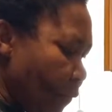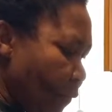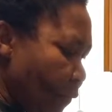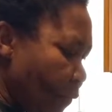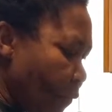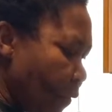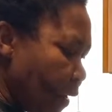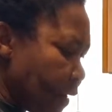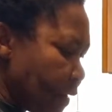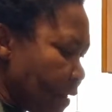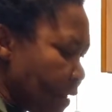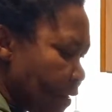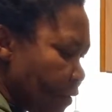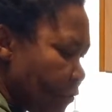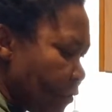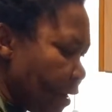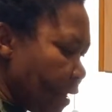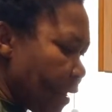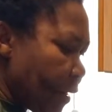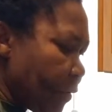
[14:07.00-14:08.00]
Mix it
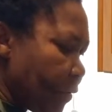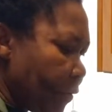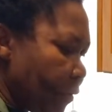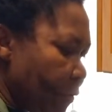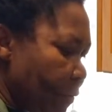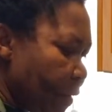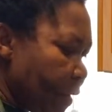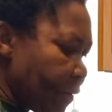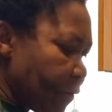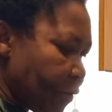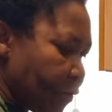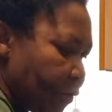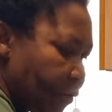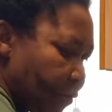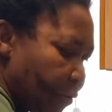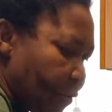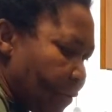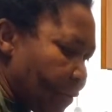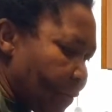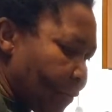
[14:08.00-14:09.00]
really good. Make
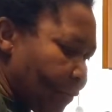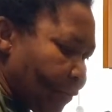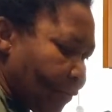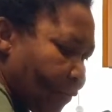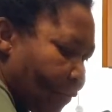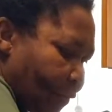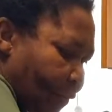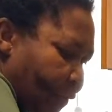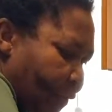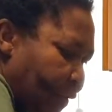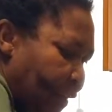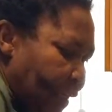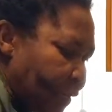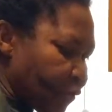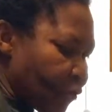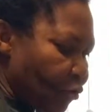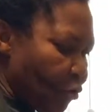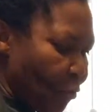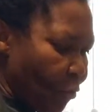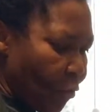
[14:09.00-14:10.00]
sure there's
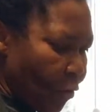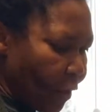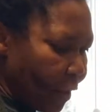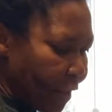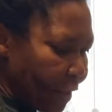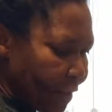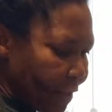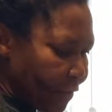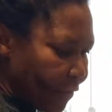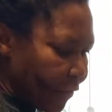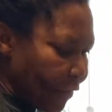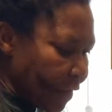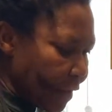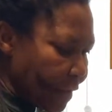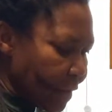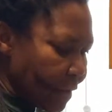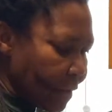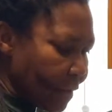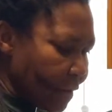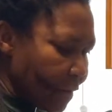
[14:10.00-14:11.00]
no pockets of
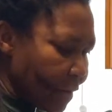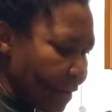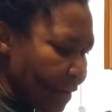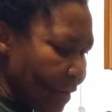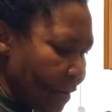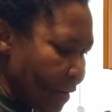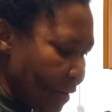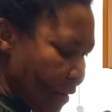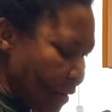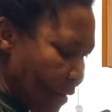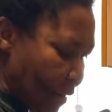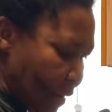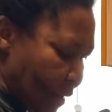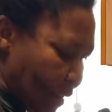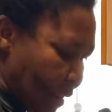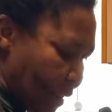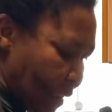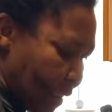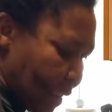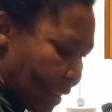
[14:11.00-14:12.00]
it.
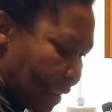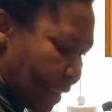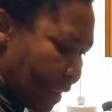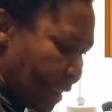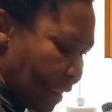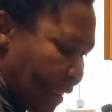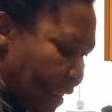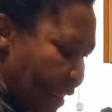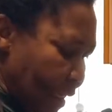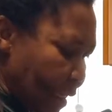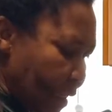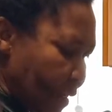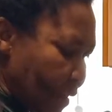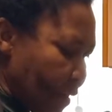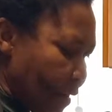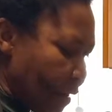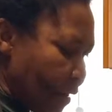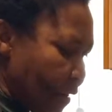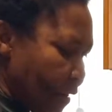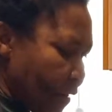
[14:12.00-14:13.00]
Yeah.
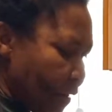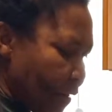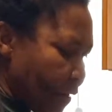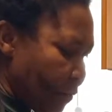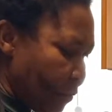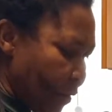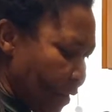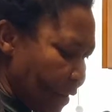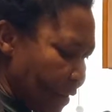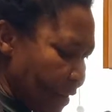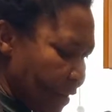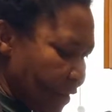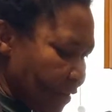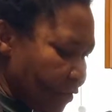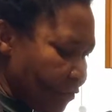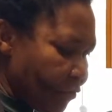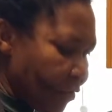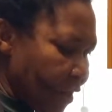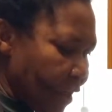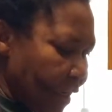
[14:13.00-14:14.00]
Mix it
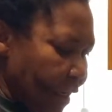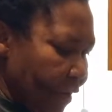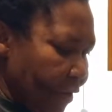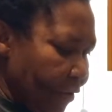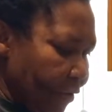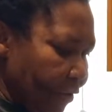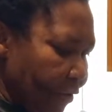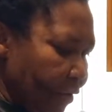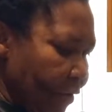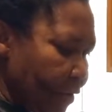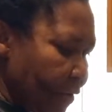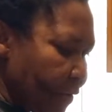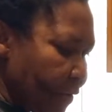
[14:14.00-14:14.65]
really good.